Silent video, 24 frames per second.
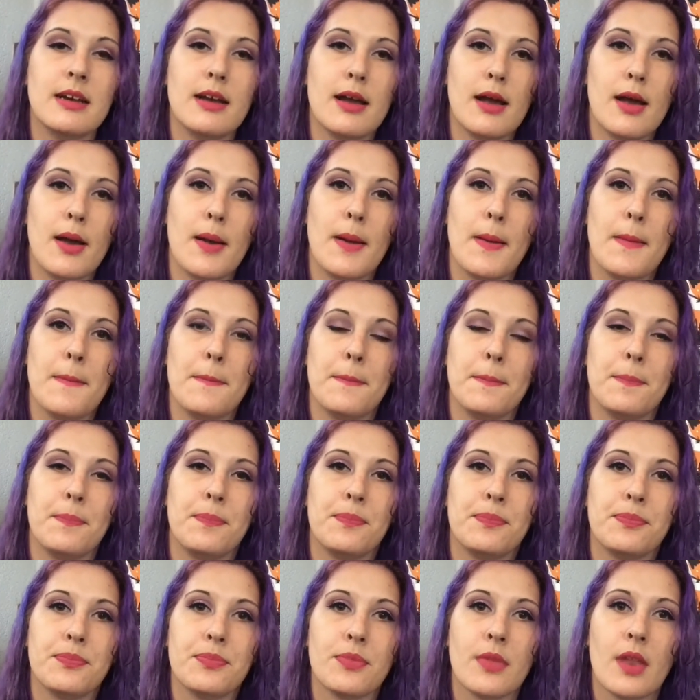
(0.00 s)
Um,
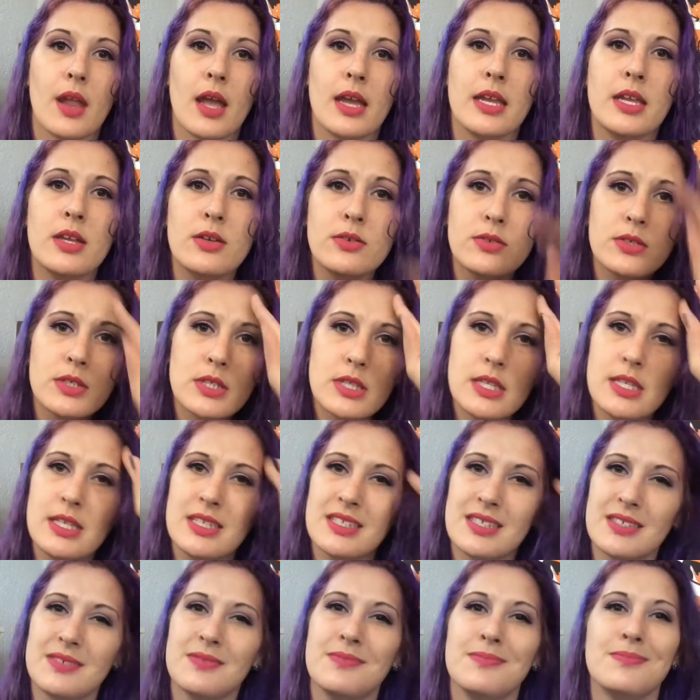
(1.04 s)
I use
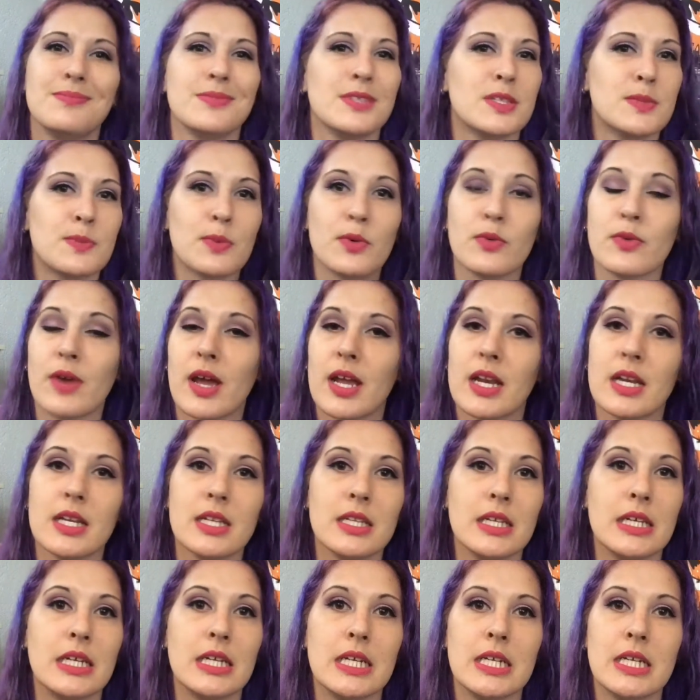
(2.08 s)
these
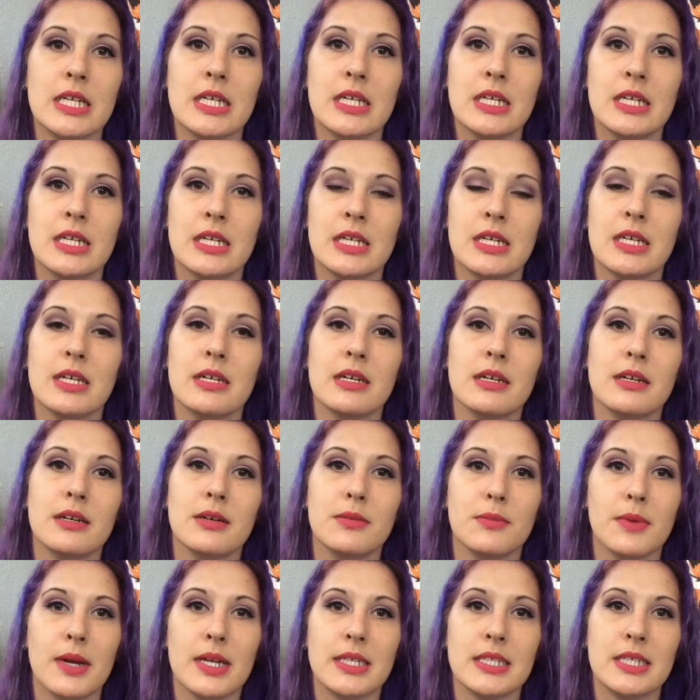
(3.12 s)
sporadically
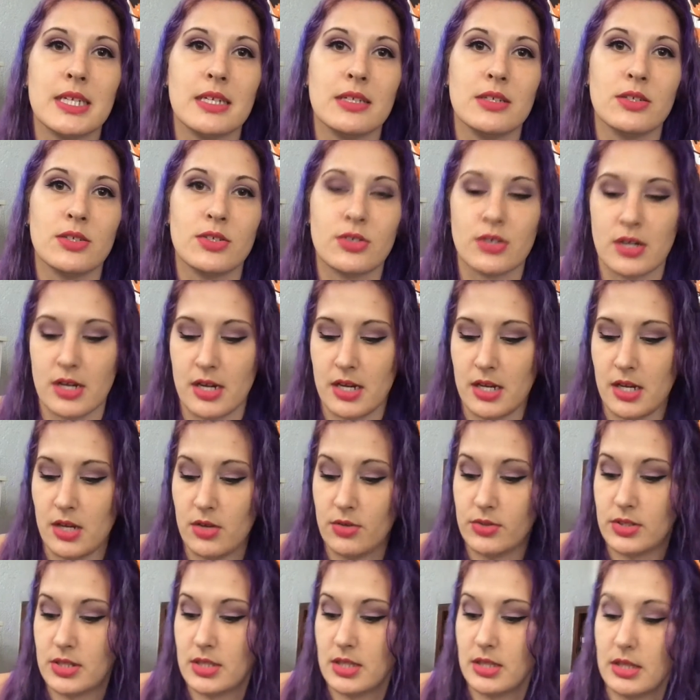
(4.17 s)
um, I tend to try and
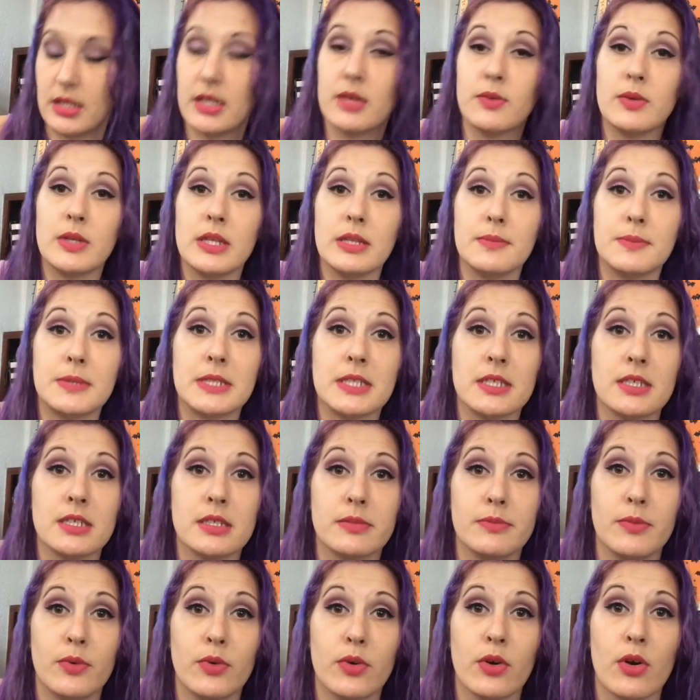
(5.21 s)
use the liquid
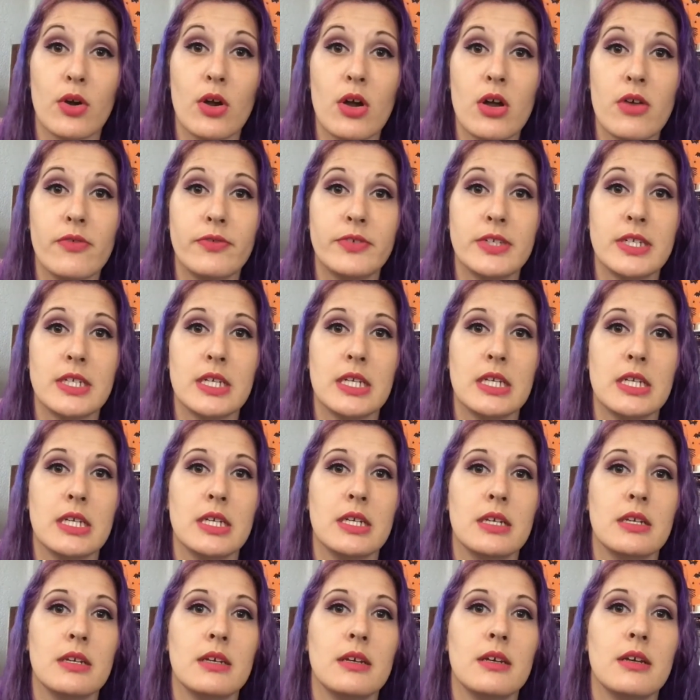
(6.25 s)
lipsticks more often,
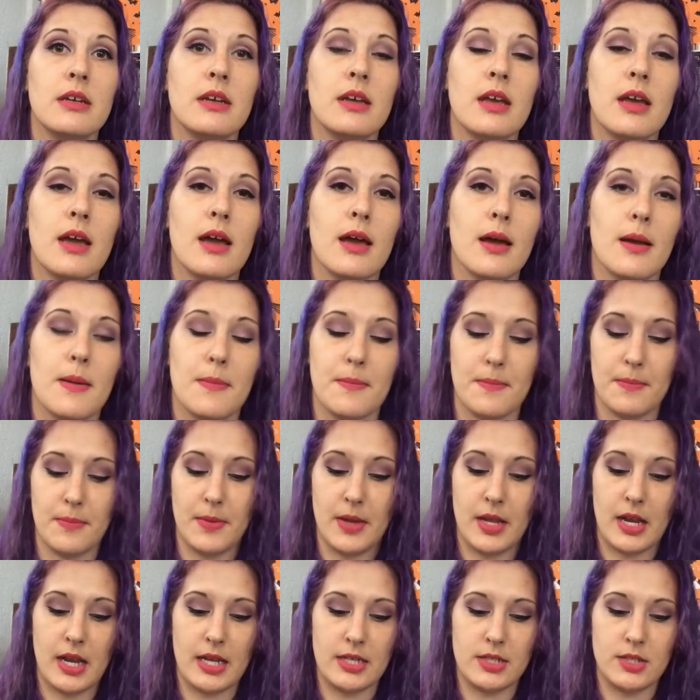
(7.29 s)
um,
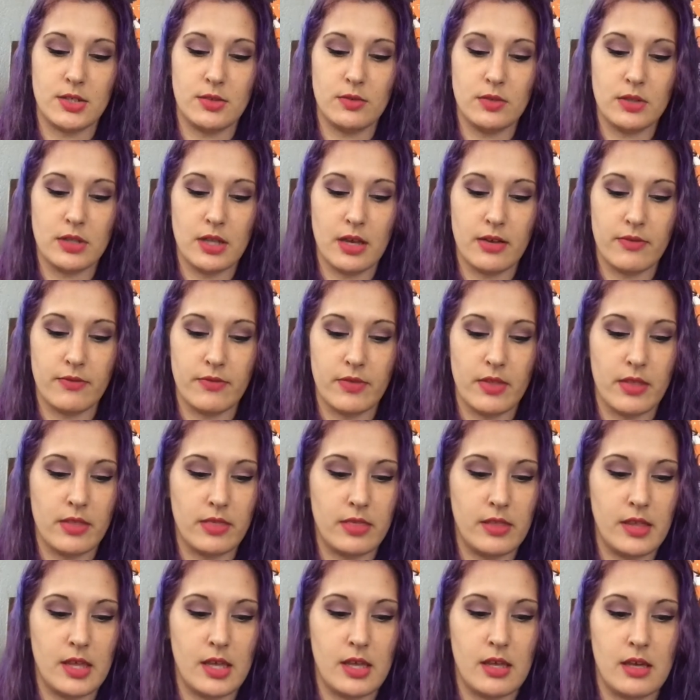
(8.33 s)
but I do love
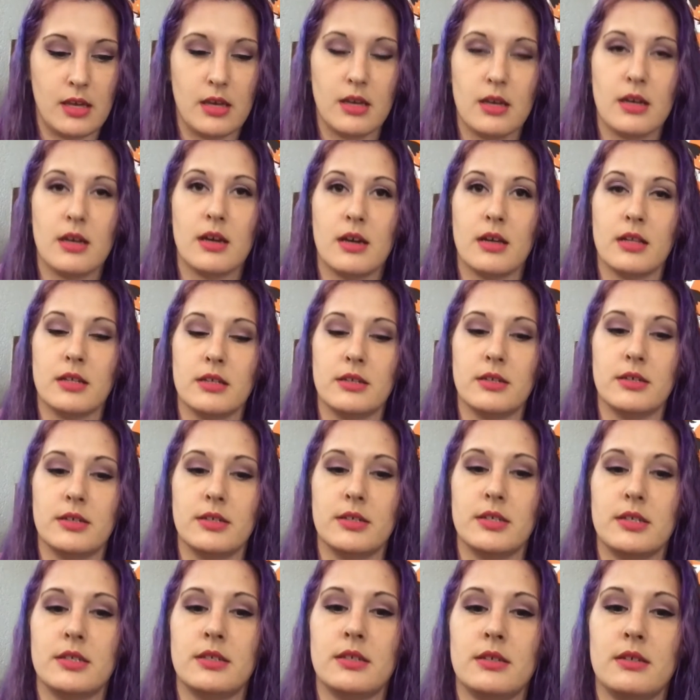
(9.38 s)
the
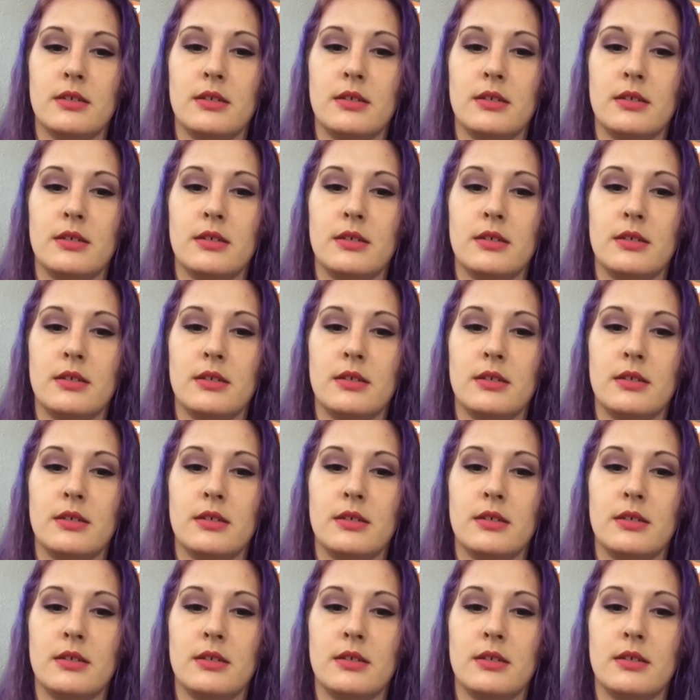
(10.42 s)
colors.